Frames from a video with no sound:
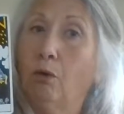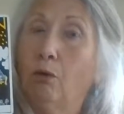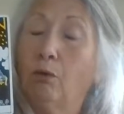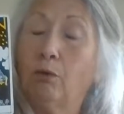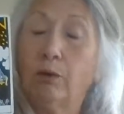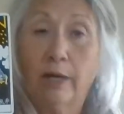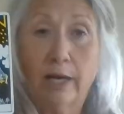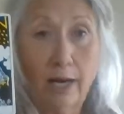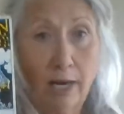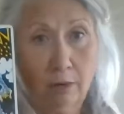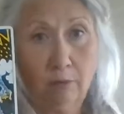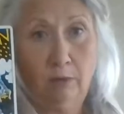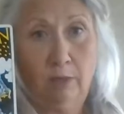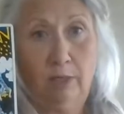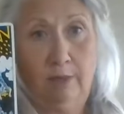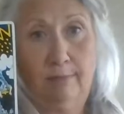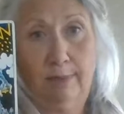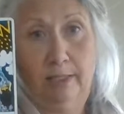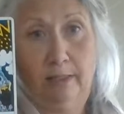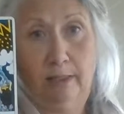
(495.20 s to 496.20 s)
now what
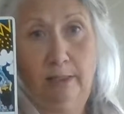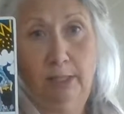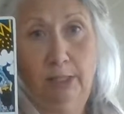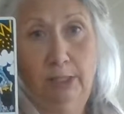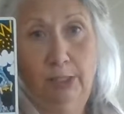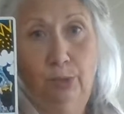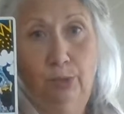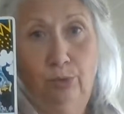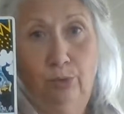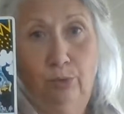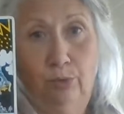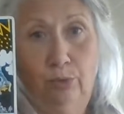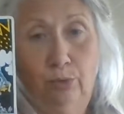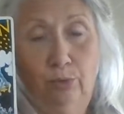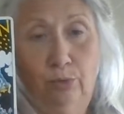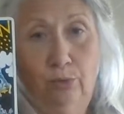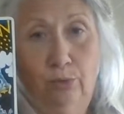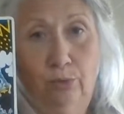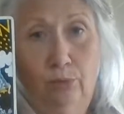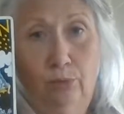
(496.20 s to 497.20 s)
am I going to do?
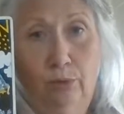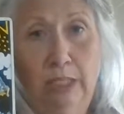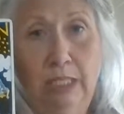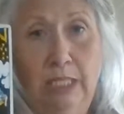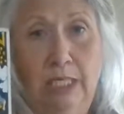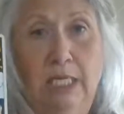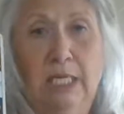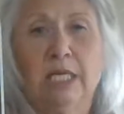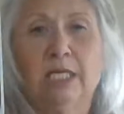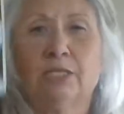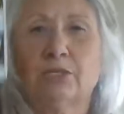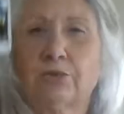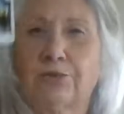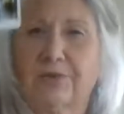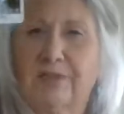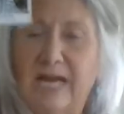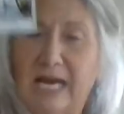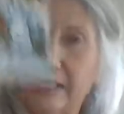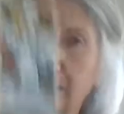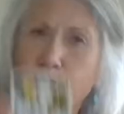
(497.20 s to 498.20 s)
So
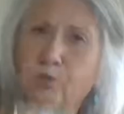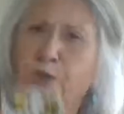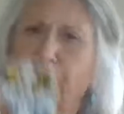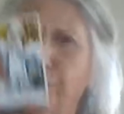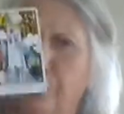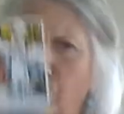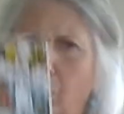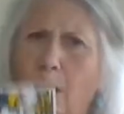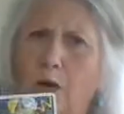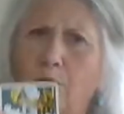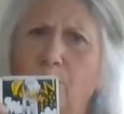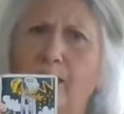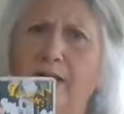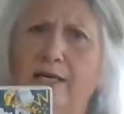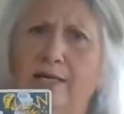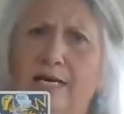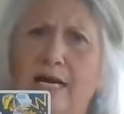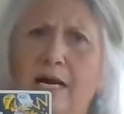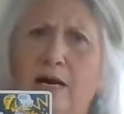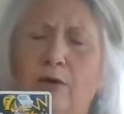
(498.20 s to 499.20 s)
that's where you are
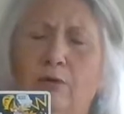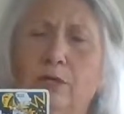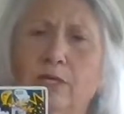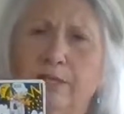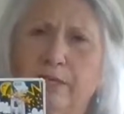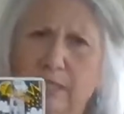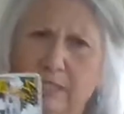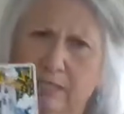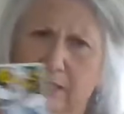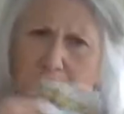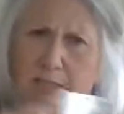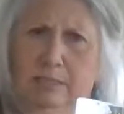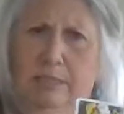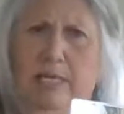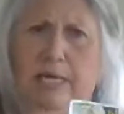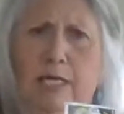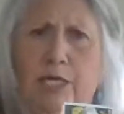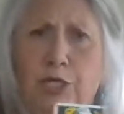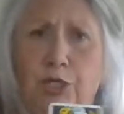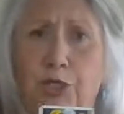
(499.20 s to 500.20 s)
right now. This is
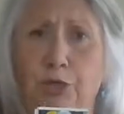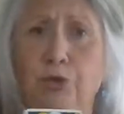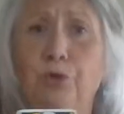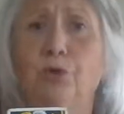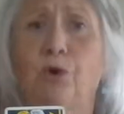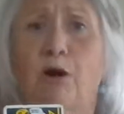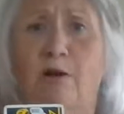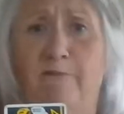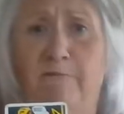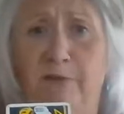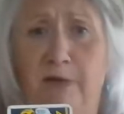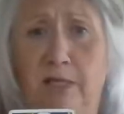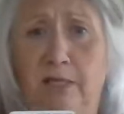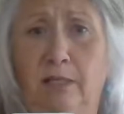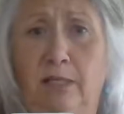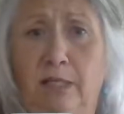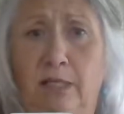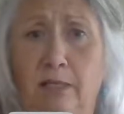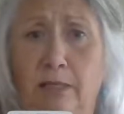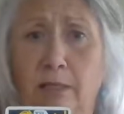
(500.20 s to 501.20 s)
like you are
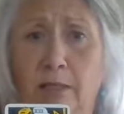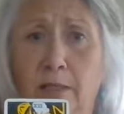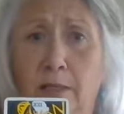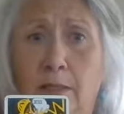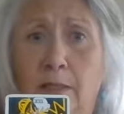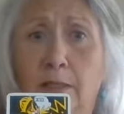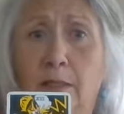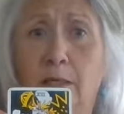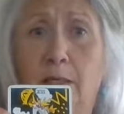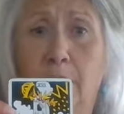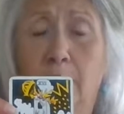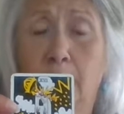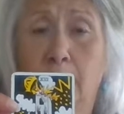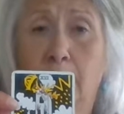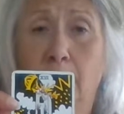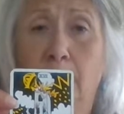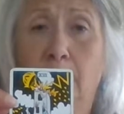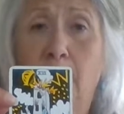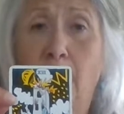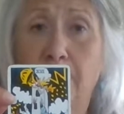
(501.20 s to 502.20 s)
feeling,
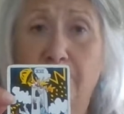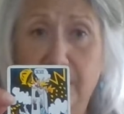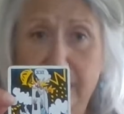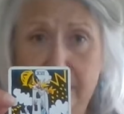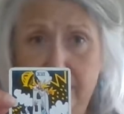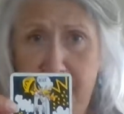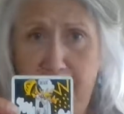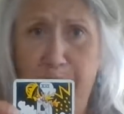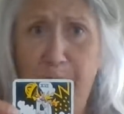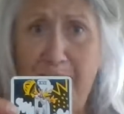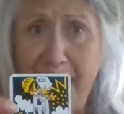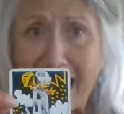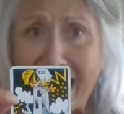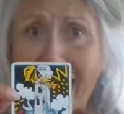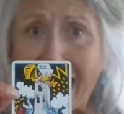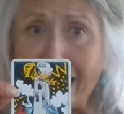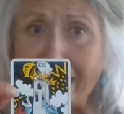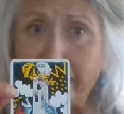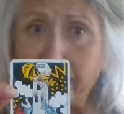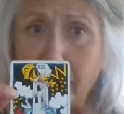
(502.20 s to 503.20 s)
this is
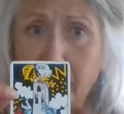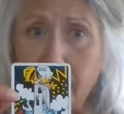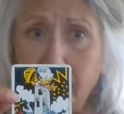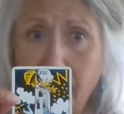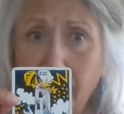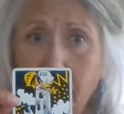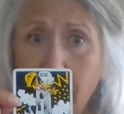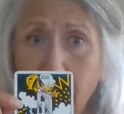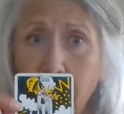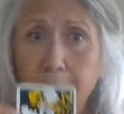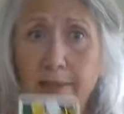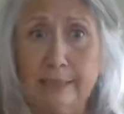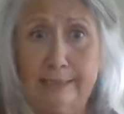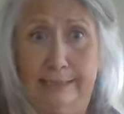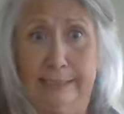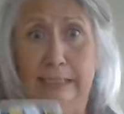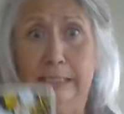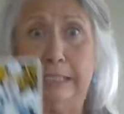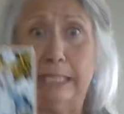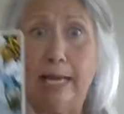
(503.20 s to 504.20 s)
bad.
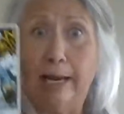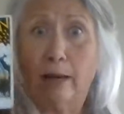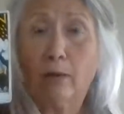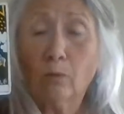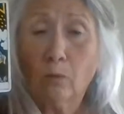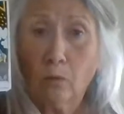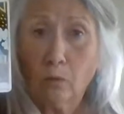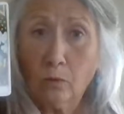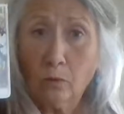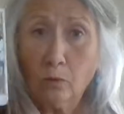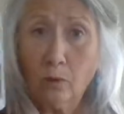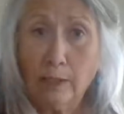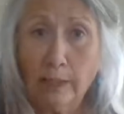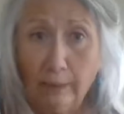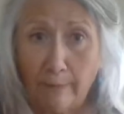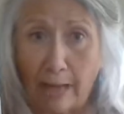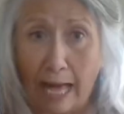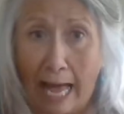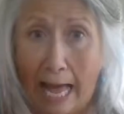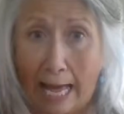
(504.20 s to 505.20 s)
This is like
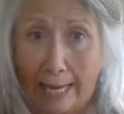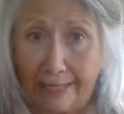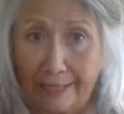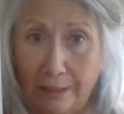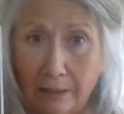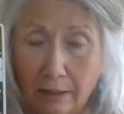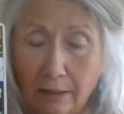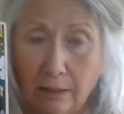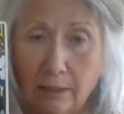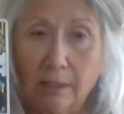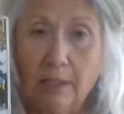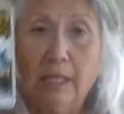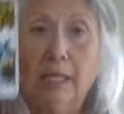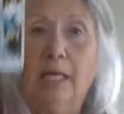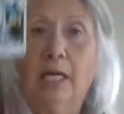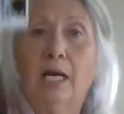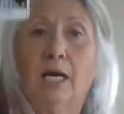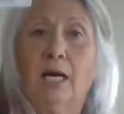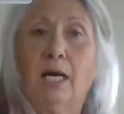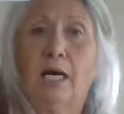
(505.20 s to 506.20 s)
really bad.
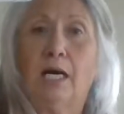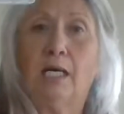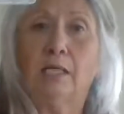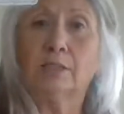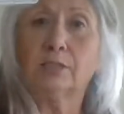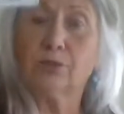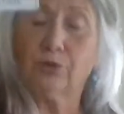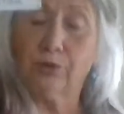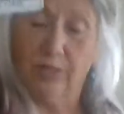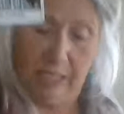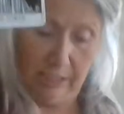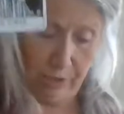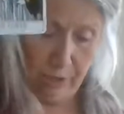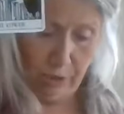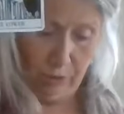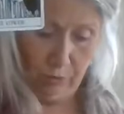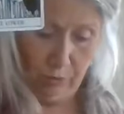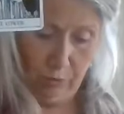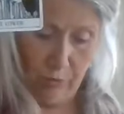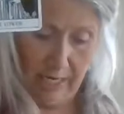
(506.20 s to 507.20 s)
So that's
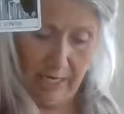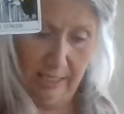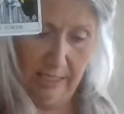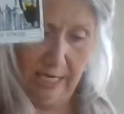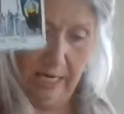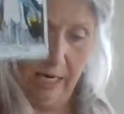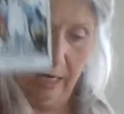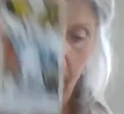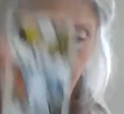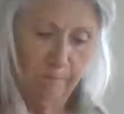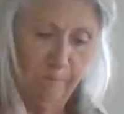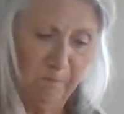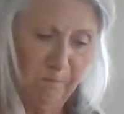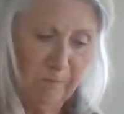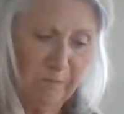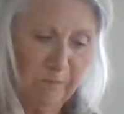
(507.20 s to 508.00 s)
you right now.